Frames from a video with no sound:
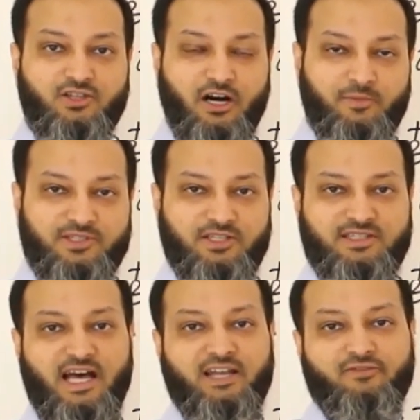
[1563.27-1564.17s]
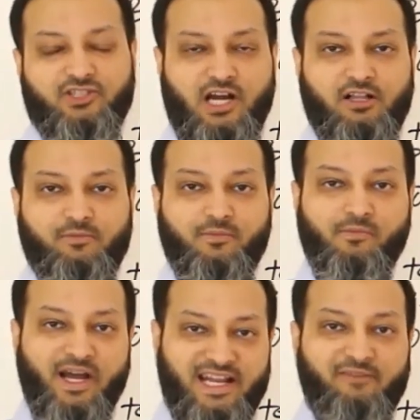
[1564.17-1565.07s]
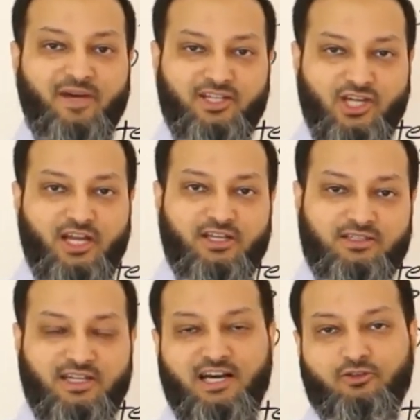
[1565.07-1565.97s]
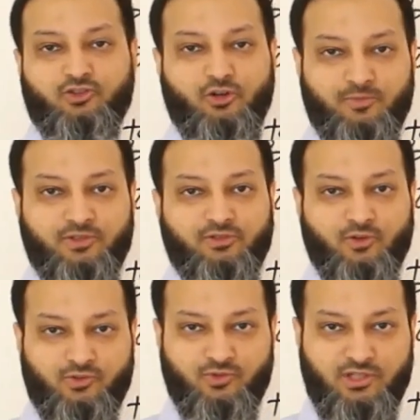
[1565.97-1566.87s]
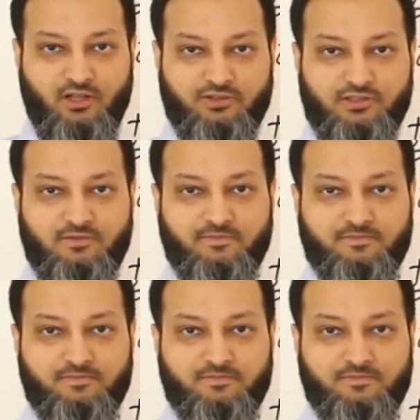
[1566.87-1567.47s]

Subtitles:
to help us decide if a child might have meningitis and how to interpret those results.